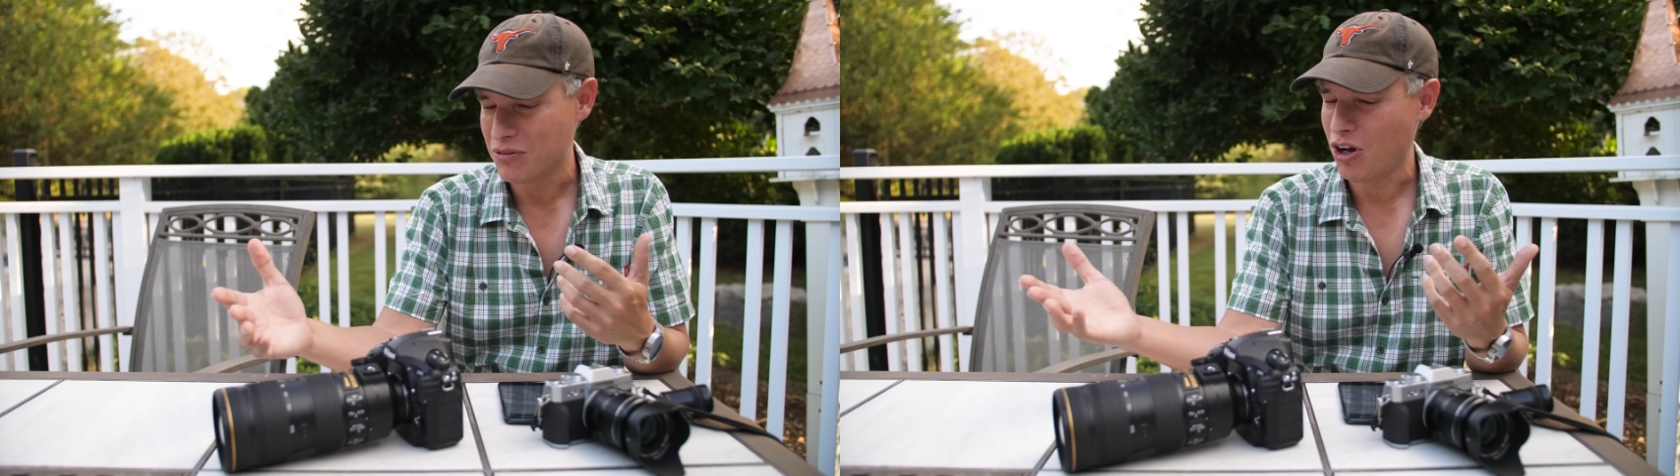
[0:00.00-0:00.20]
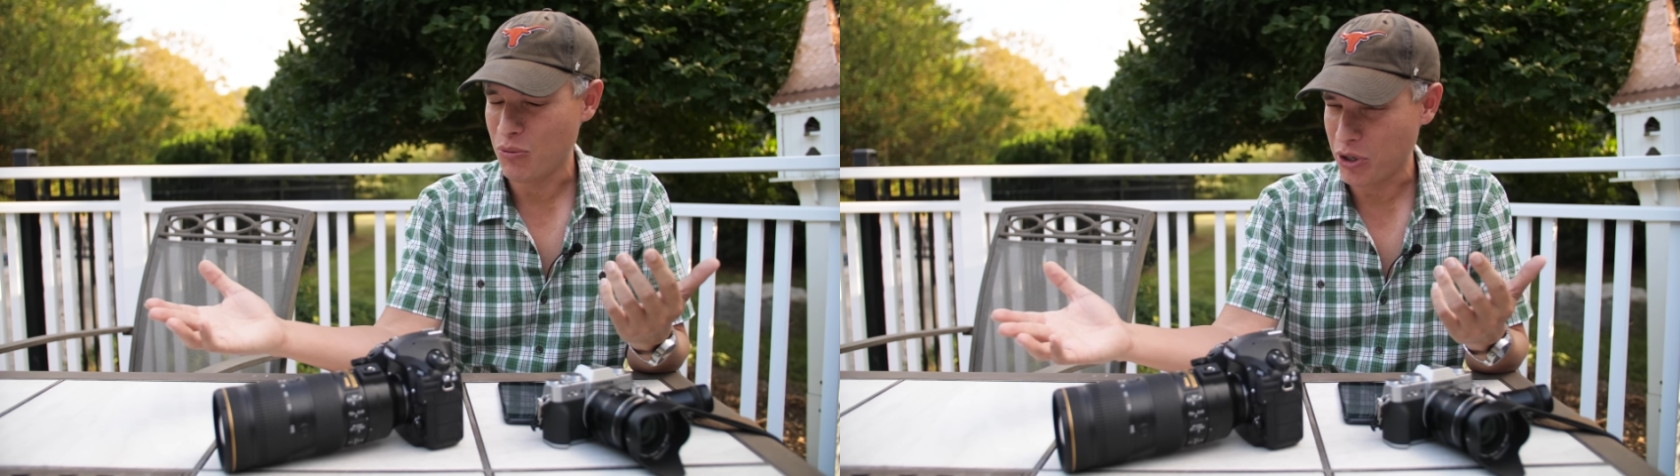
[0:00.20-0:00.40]

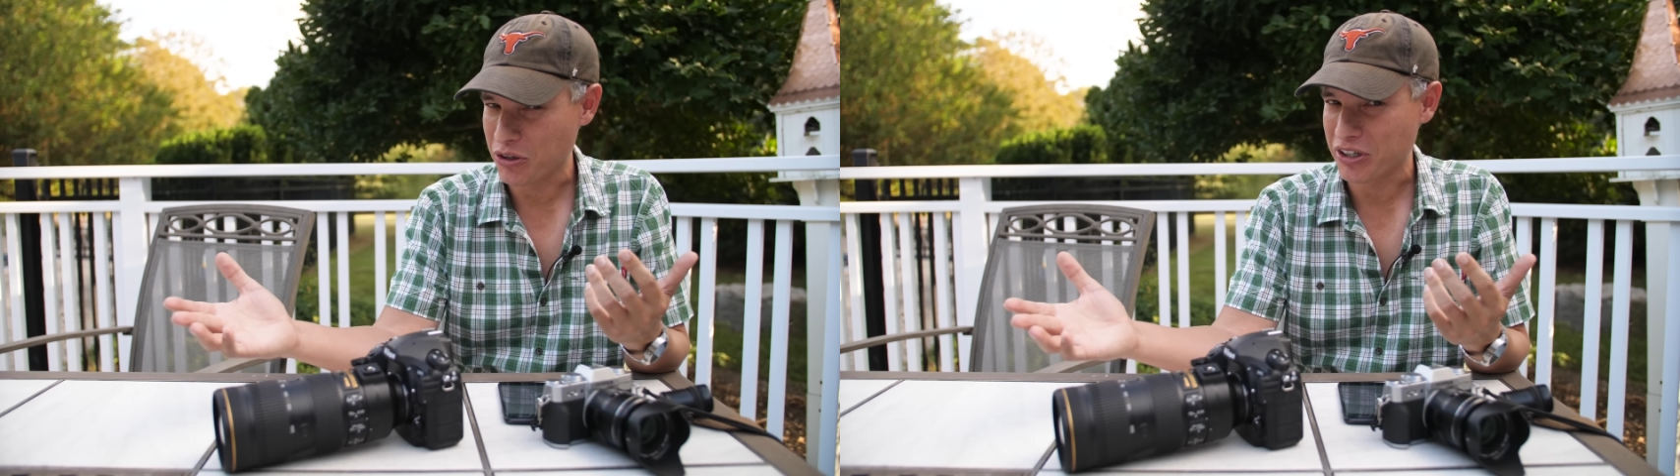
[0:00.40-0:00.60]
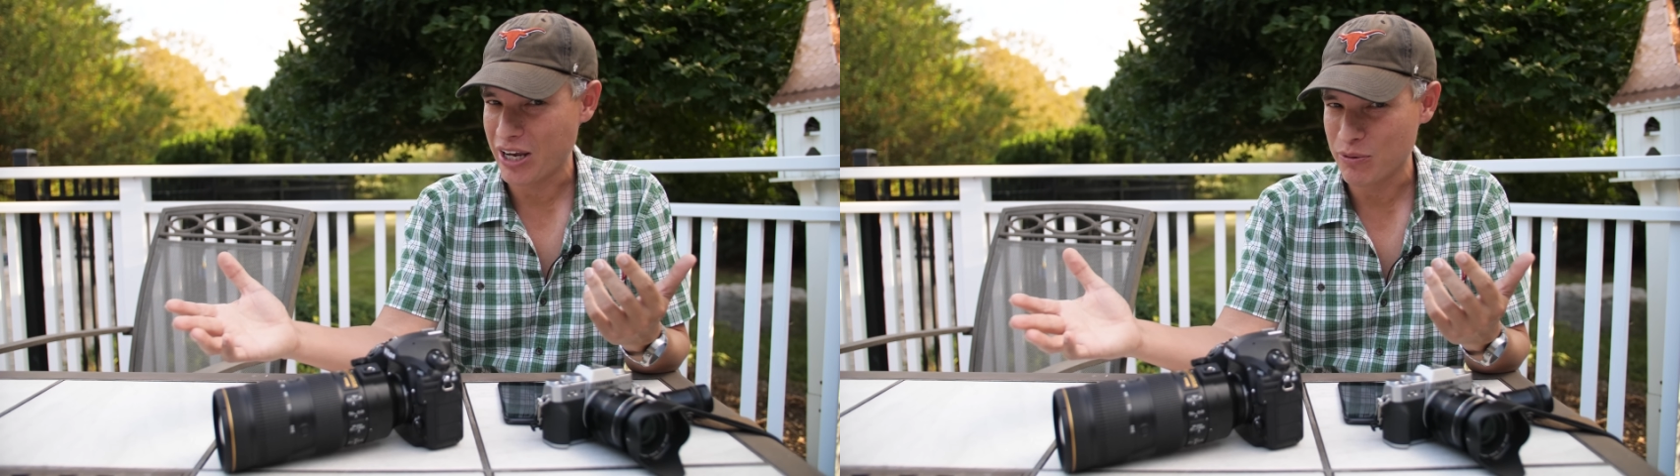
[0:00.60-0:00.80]
all
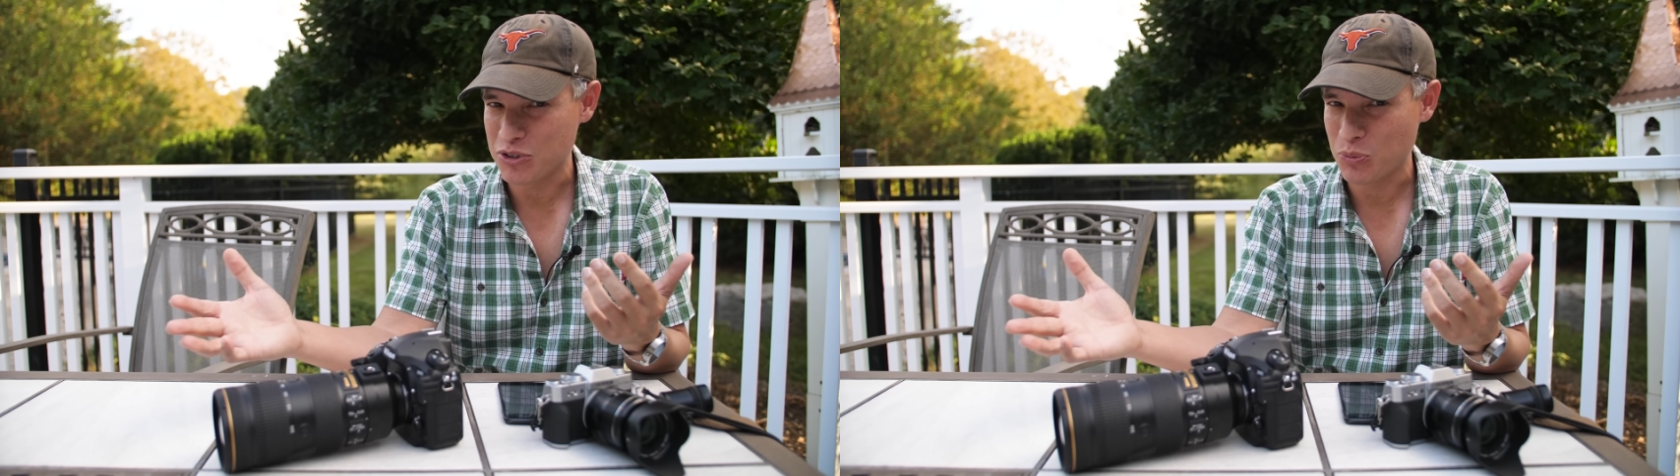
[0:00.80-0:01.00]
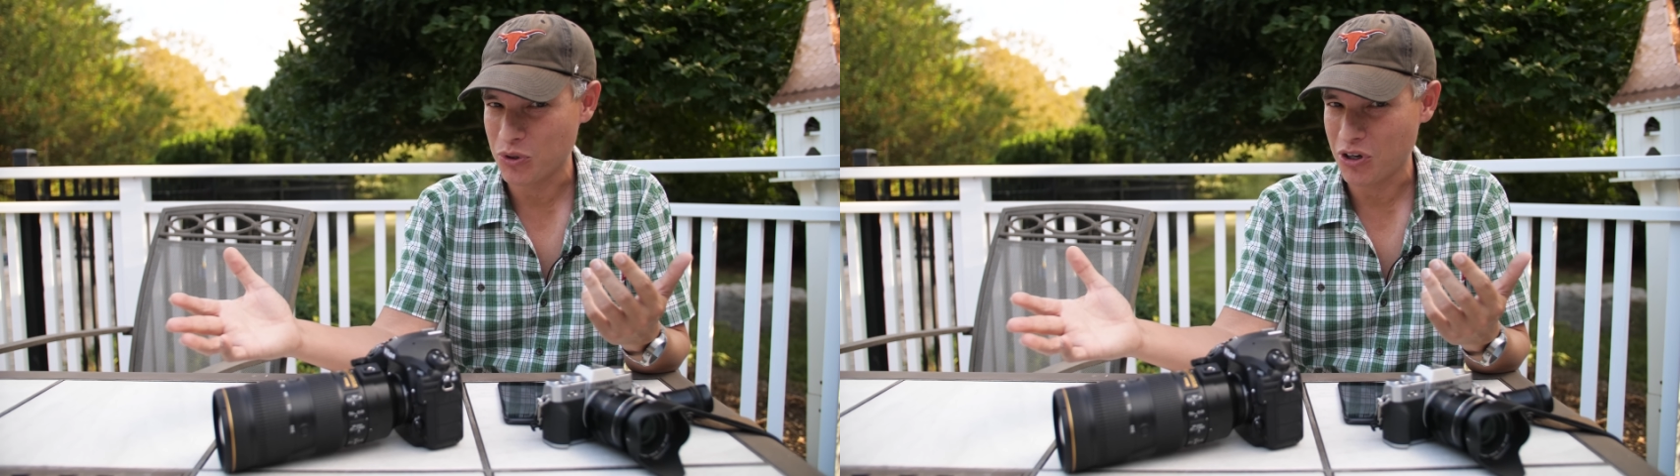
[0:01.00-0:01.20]
modern cameras
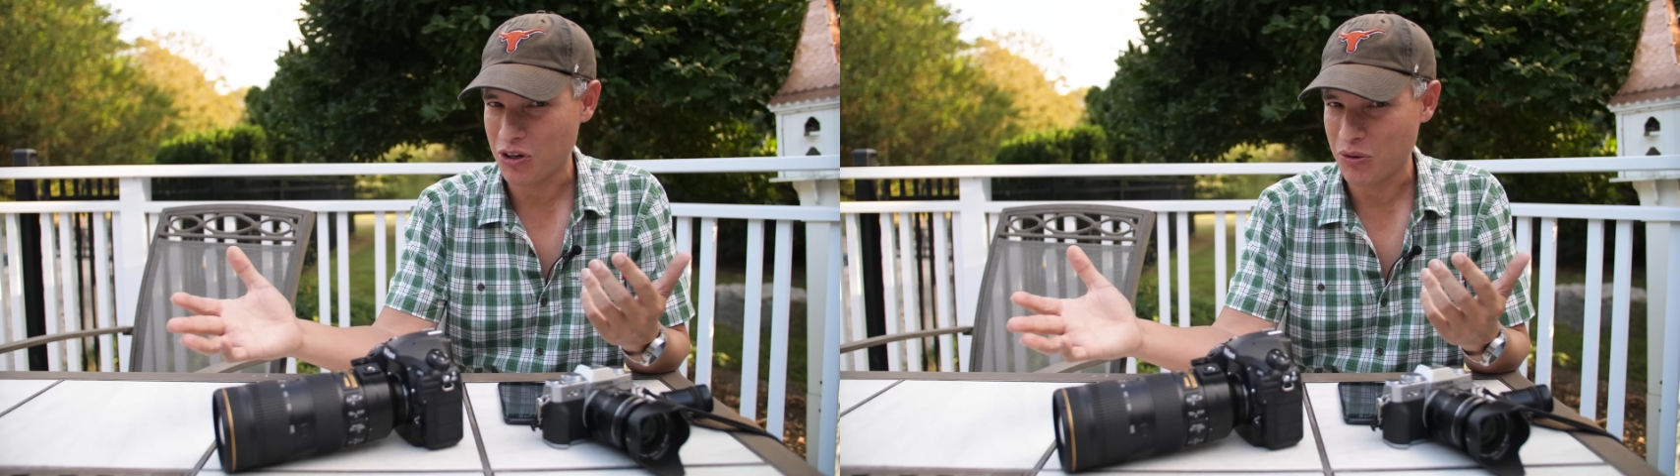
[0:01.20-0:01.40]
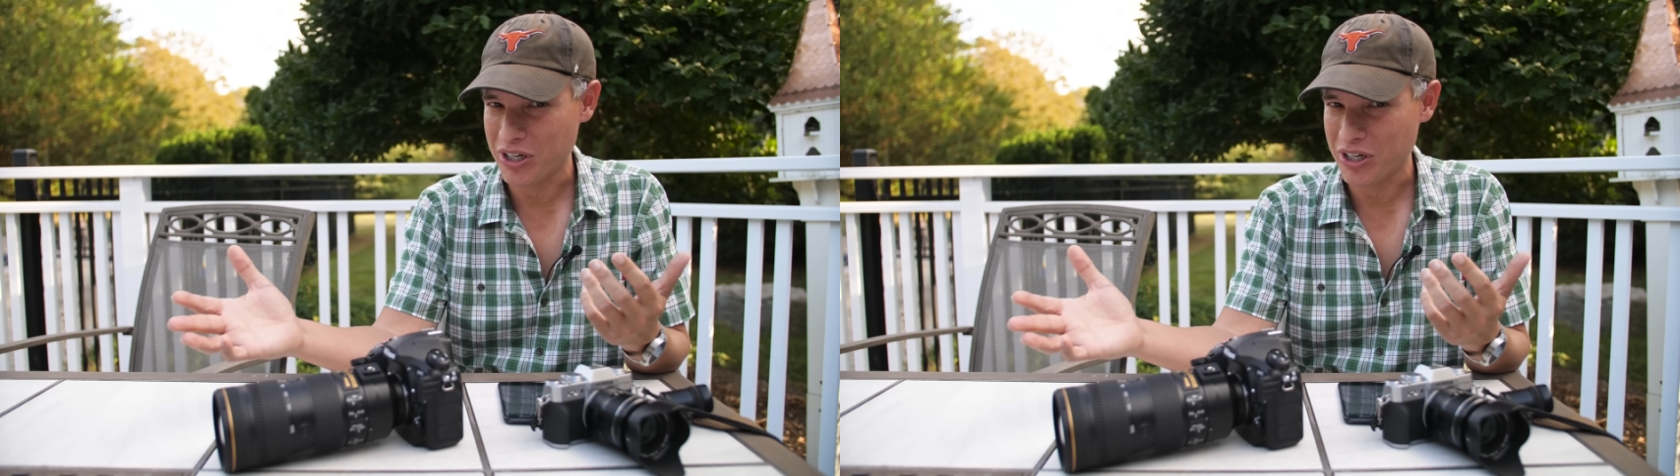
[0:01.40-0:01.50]
support auto